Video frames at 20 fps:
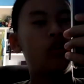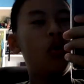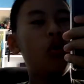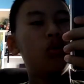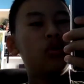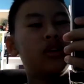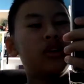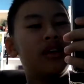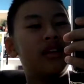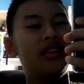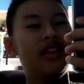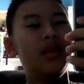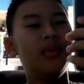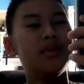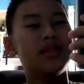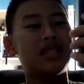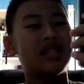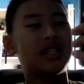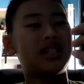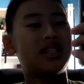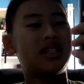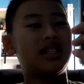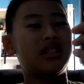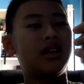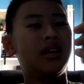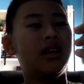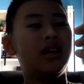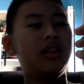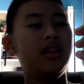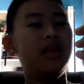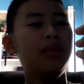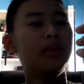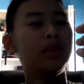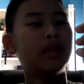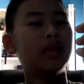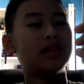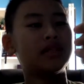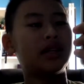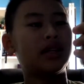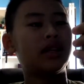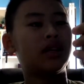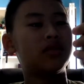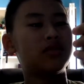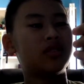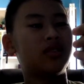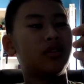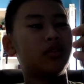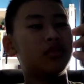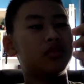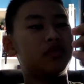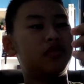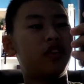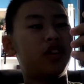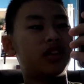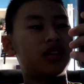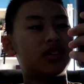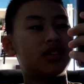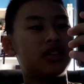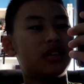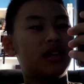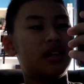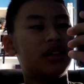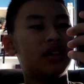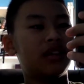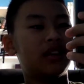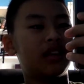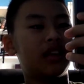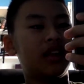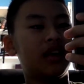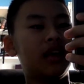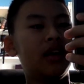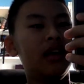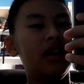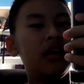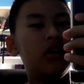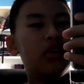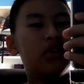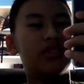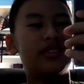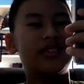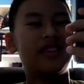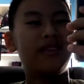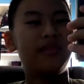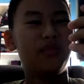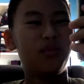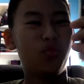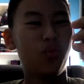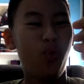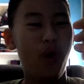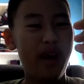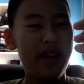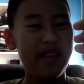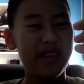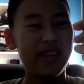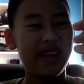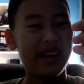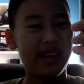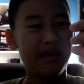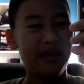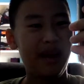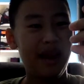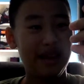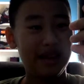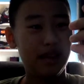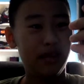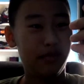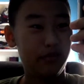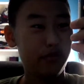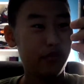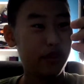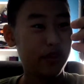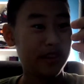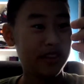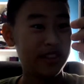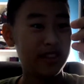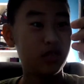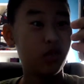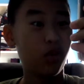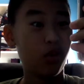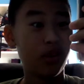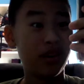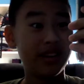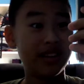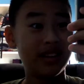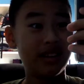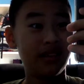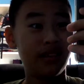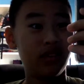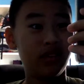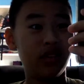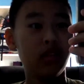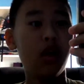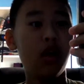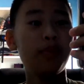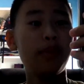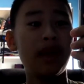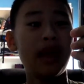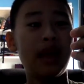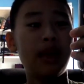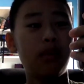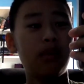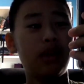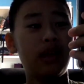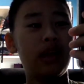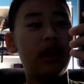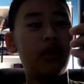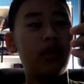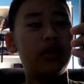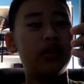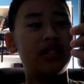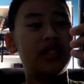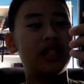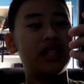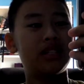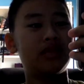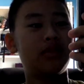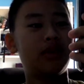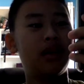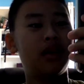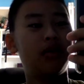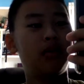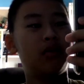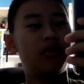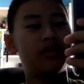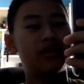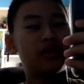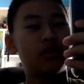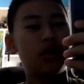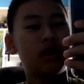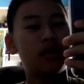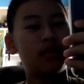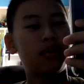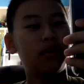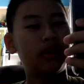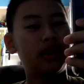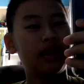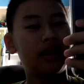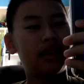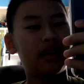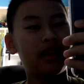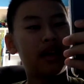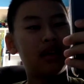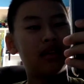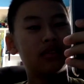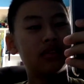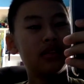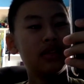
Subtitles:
only a limited set of service functionality. You'll receive 1 GB of free storage and will not be able to increase this value with a web-only account.